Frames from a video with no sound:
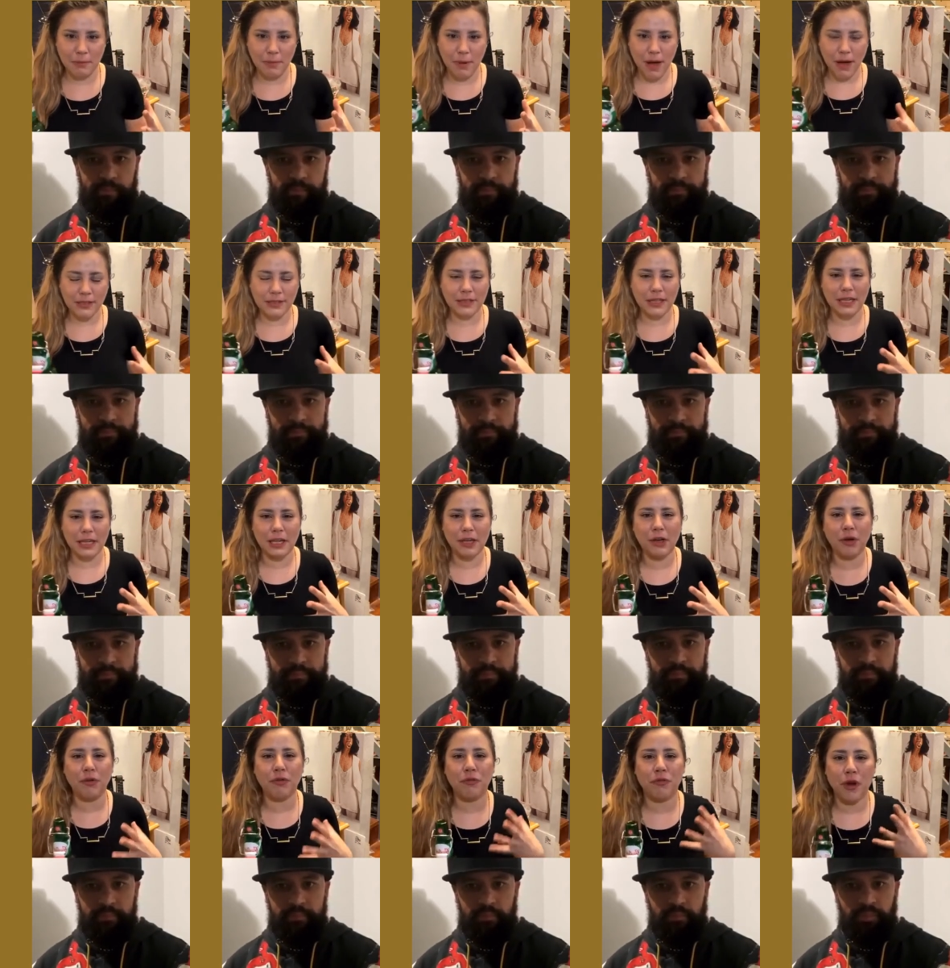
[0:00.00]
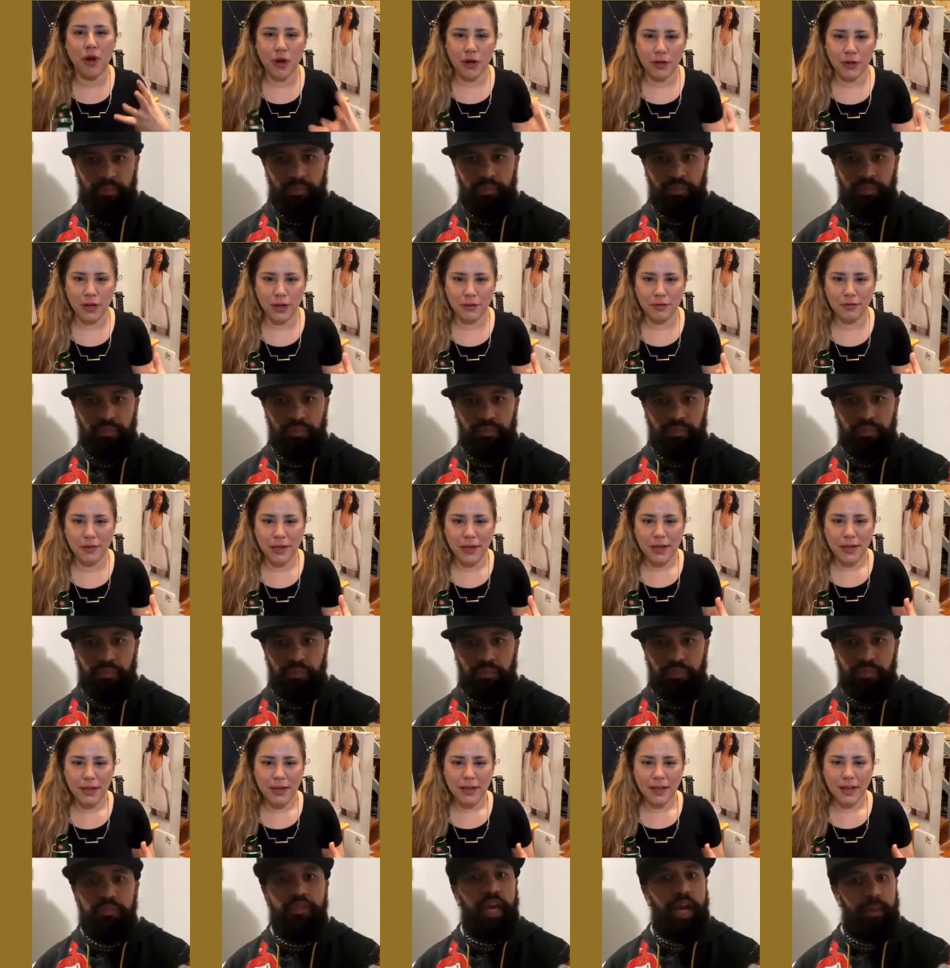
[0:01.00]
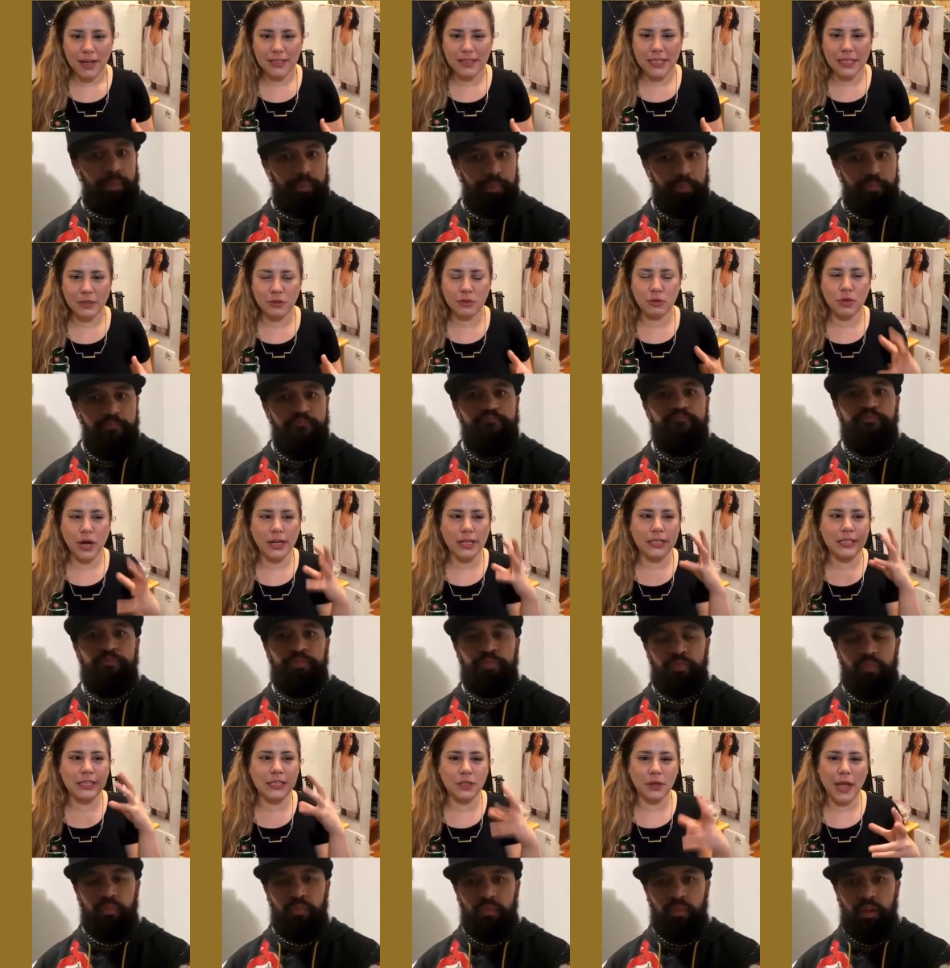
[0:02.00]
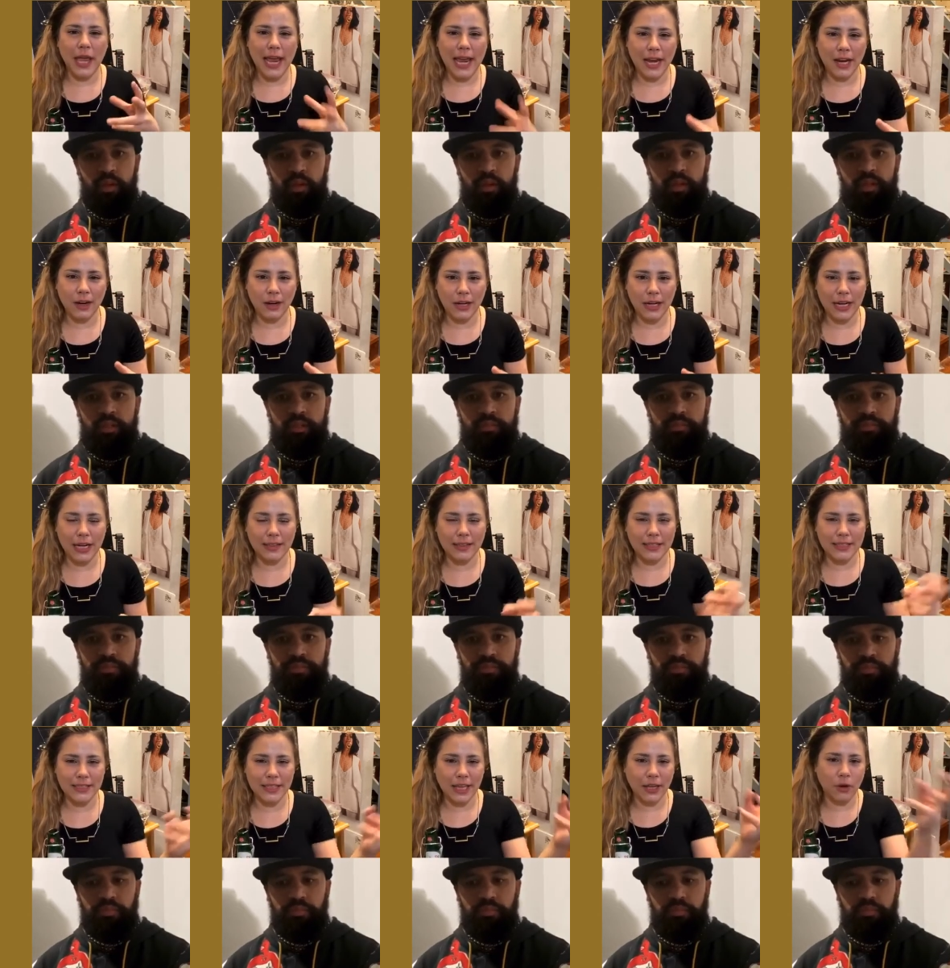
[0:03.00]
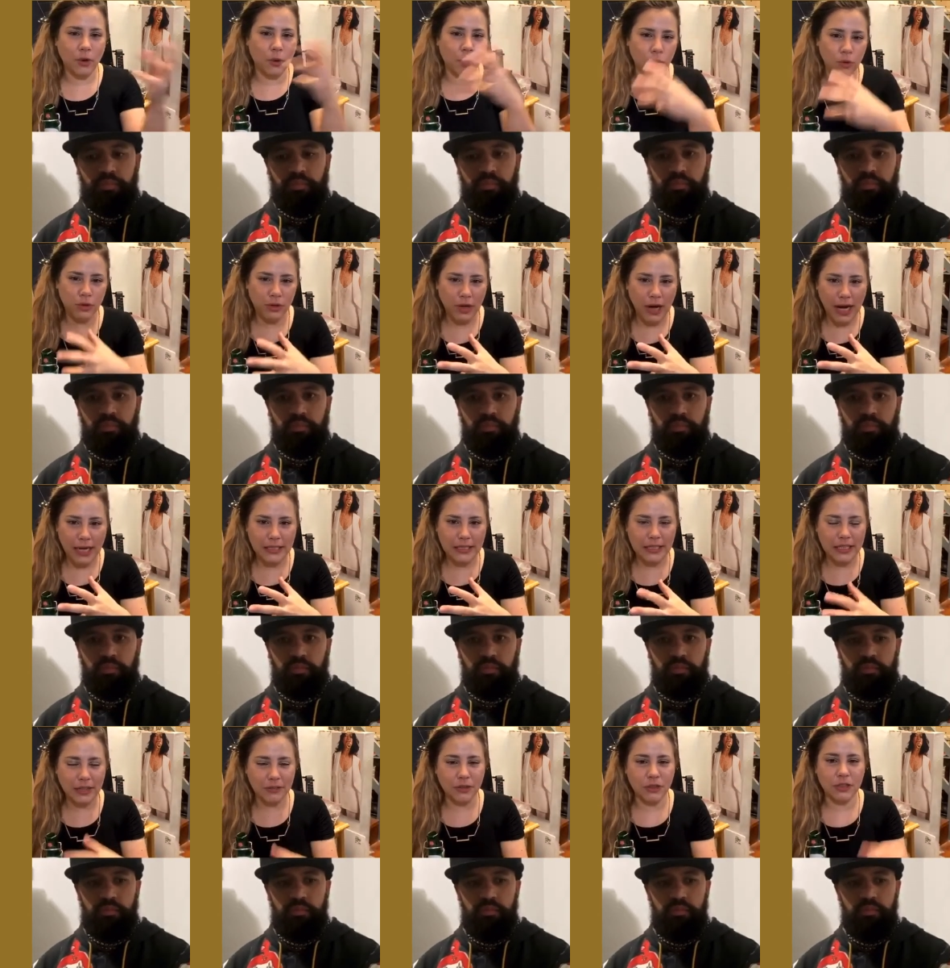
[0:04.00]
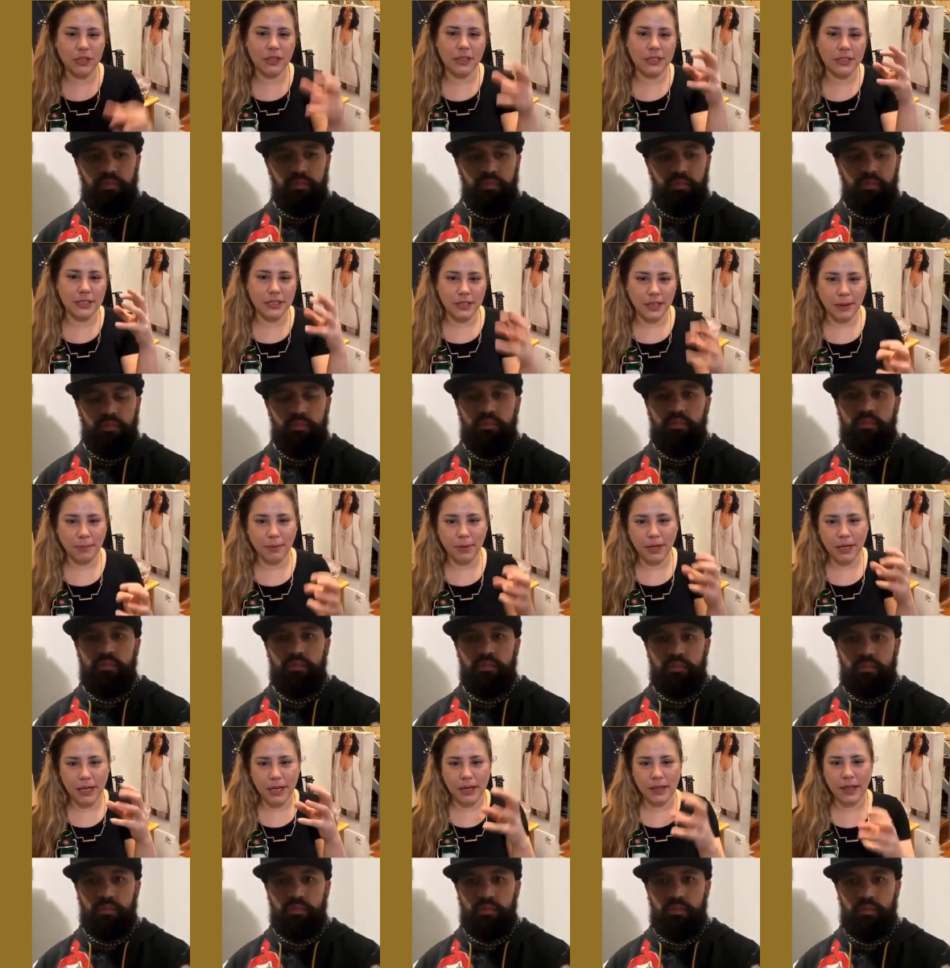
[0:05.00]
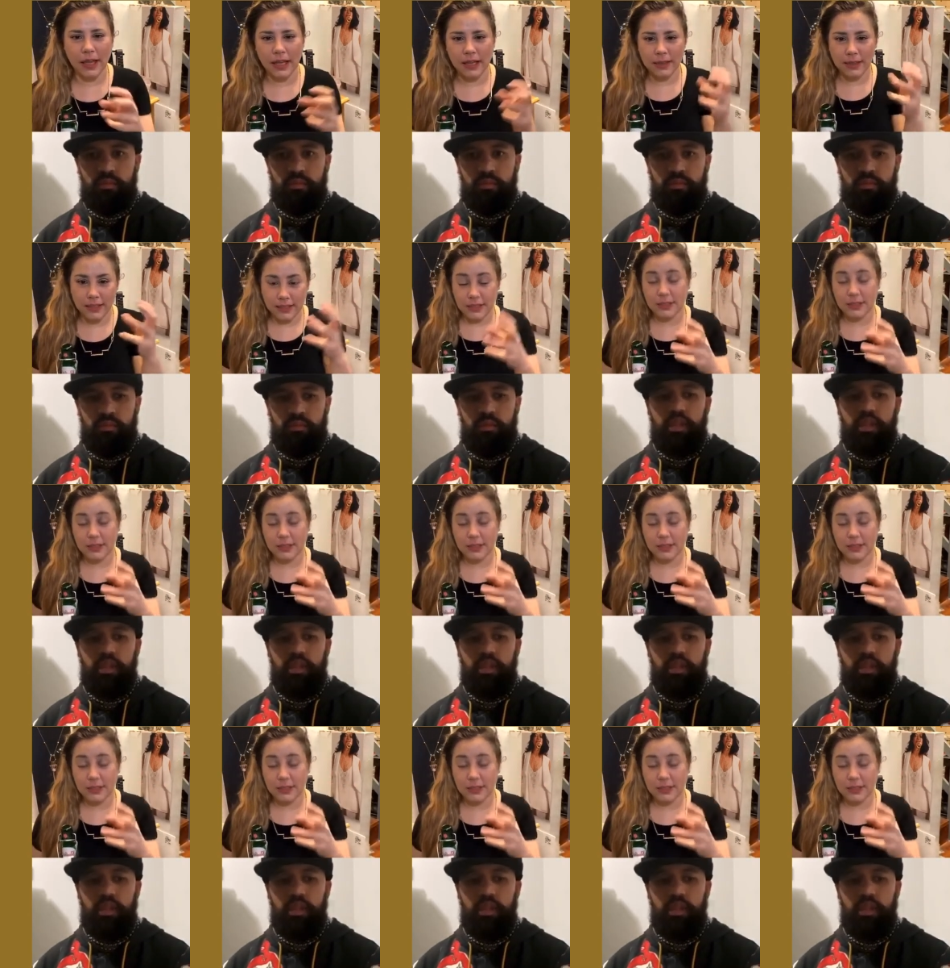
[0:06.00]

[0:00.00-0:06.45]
Speaker 1: and they didn't go far enough. Yeah. Because they tried to still anchor it in this like older idea of using the celebrity, like this yeah.